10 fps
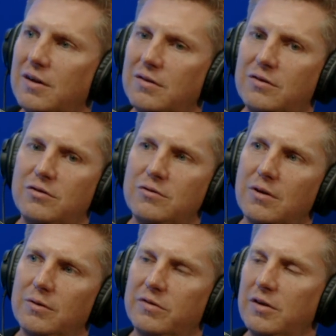into
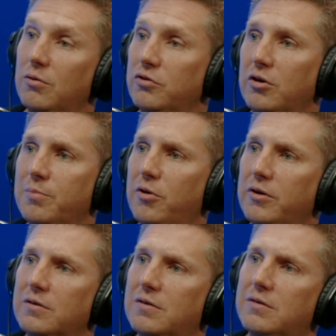a single drug
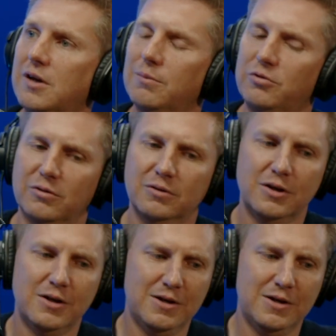product capsule.